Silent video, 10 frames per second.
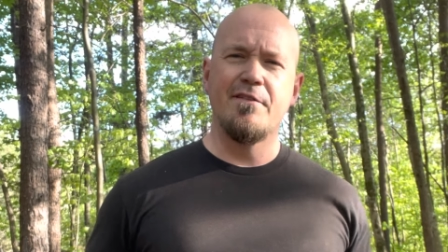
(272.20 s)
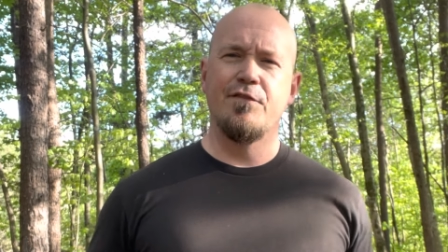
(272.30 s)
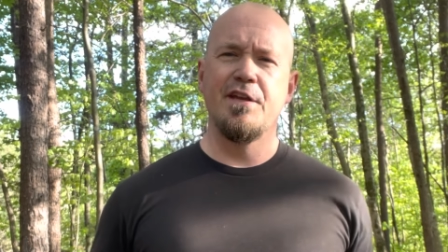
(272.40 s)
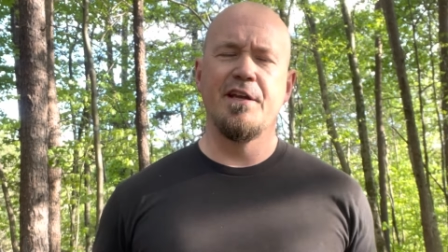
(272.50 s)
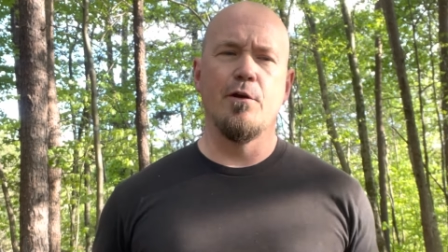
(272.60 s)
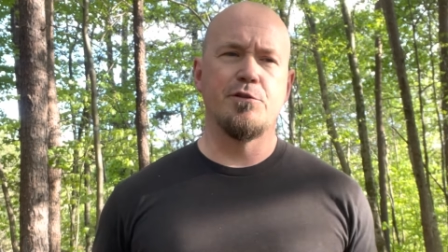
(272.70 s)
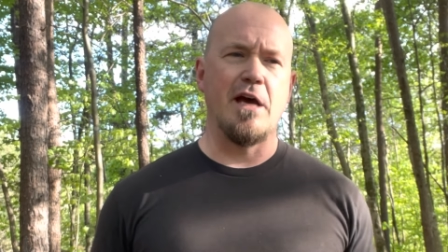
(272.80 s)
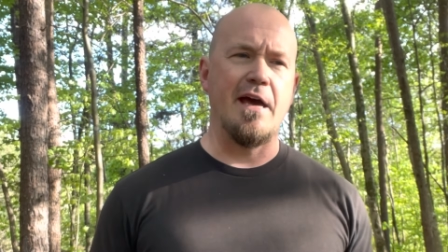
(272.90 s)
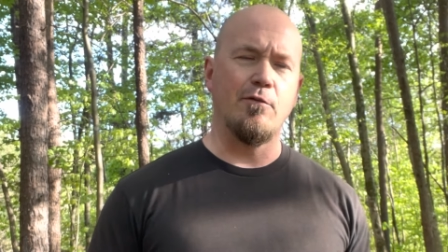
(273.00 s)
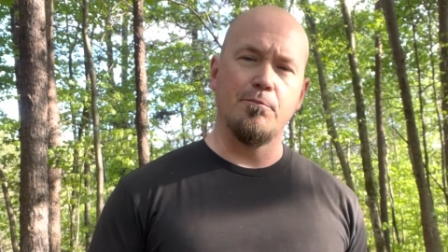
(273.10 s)
a video
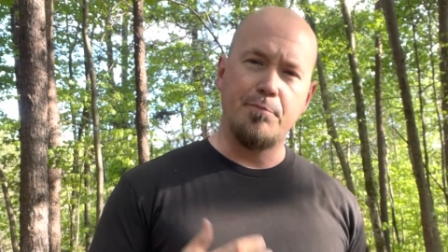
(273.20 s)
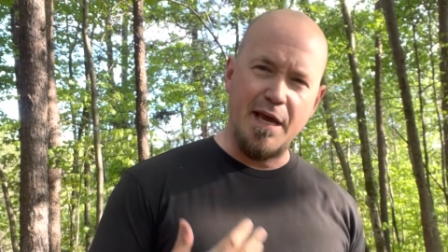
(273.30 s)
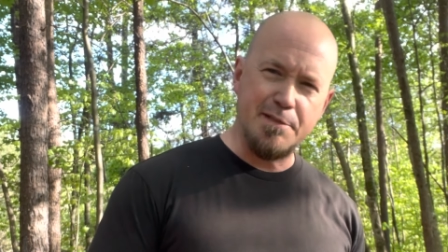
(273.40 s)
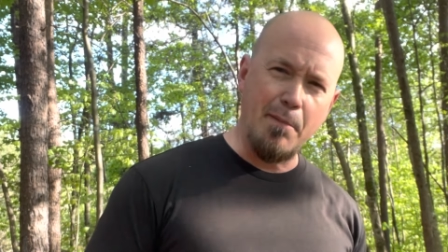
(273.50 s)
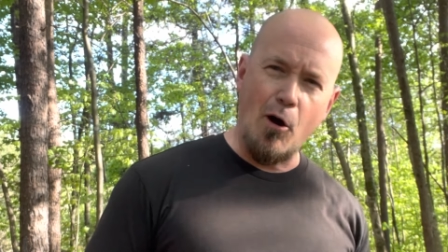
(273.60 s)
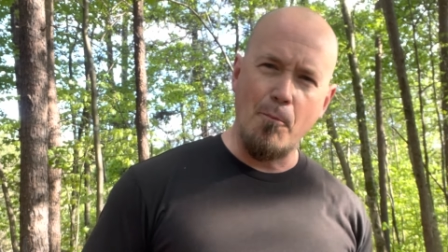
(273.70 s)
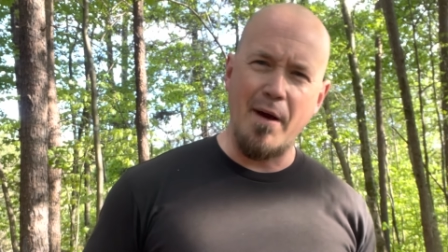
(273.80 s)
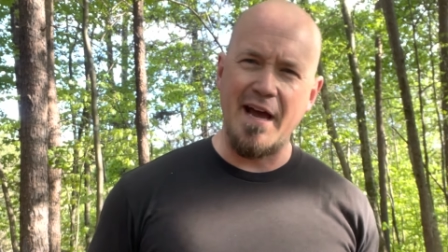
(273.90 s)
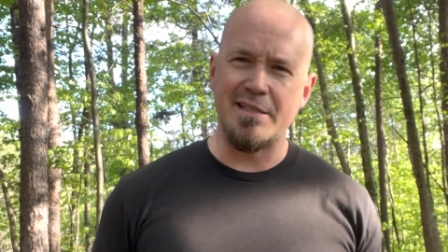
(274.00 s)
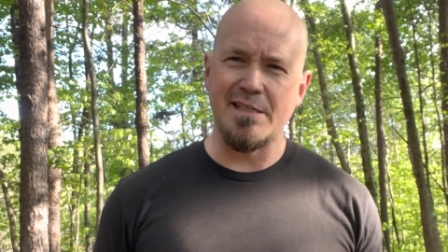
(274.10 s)
titled Baseball
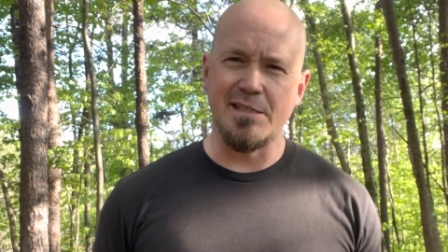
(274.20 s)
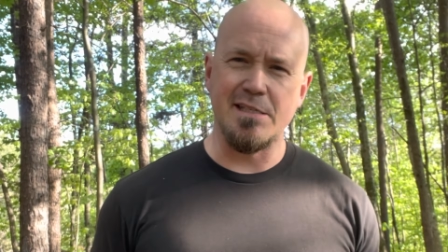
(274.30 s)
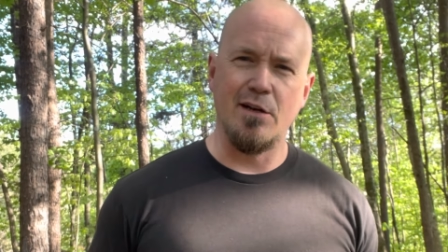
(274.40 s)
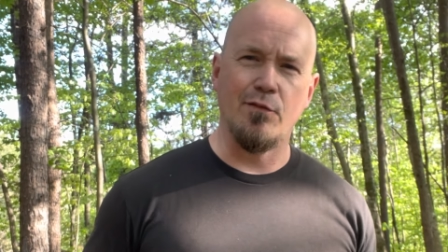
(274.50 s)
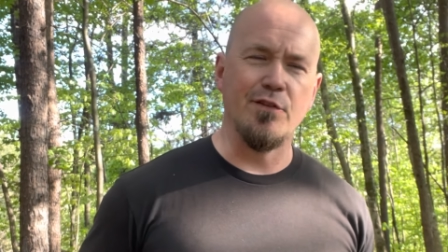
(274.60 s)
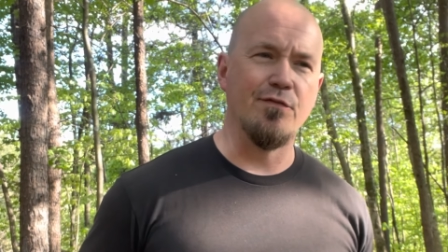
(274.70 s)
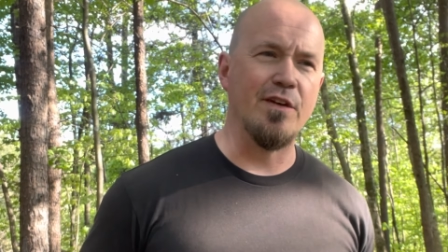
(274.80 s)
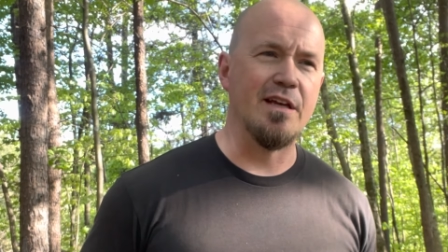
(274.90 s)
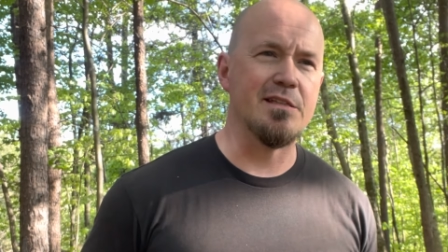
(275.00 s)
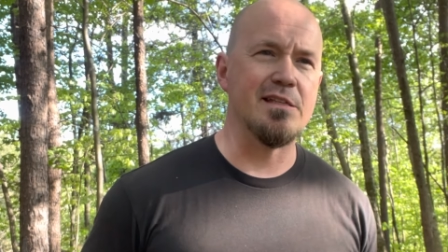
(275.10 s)
Bats and
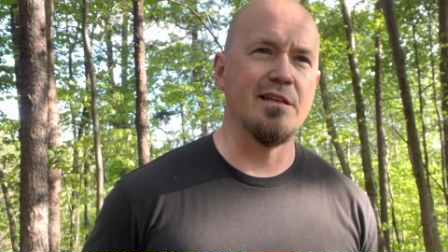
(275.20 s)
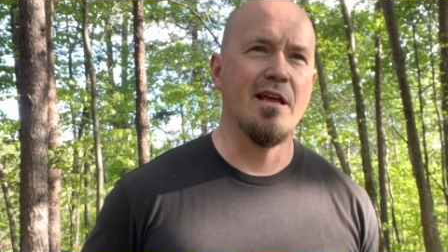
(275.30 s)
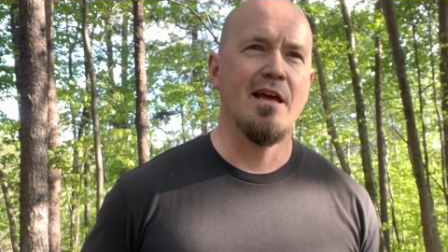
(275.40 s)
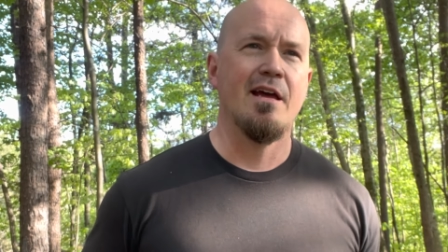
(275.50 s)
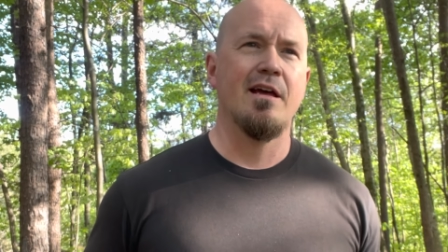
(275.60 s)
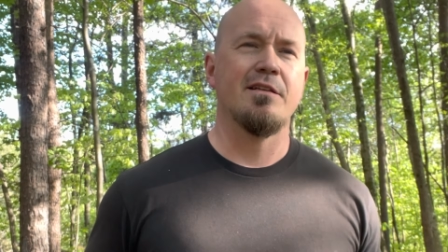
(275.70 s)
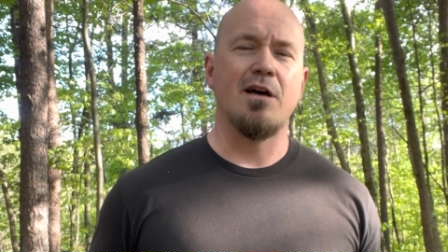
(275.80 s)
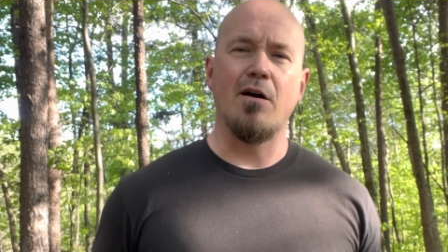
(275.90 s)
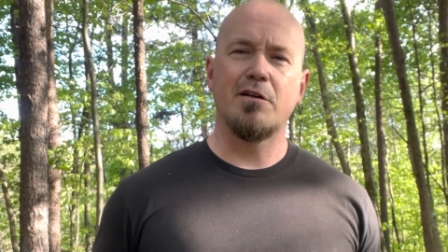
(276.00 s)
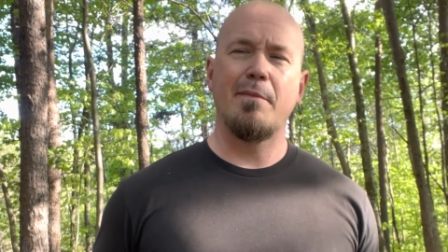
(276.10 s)
Self-Defense and
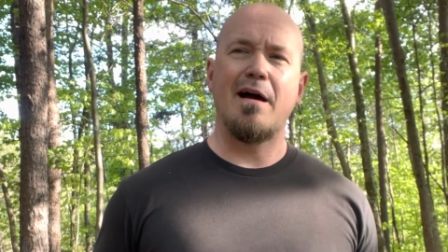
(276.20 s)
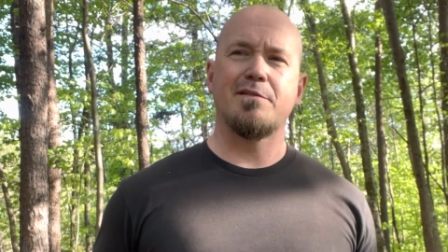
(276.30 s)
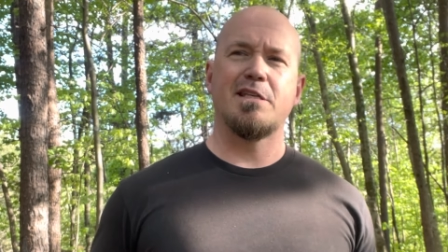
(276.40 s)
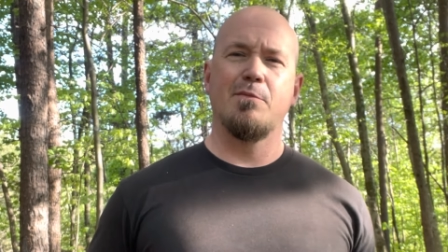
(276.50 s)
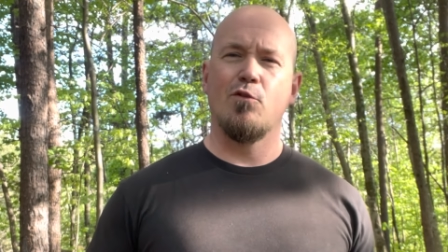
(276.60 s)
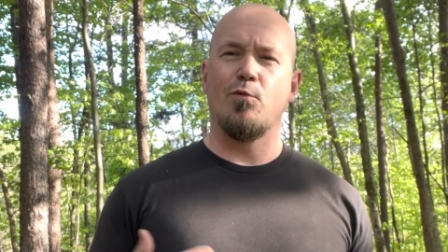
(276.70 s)
talked about some of the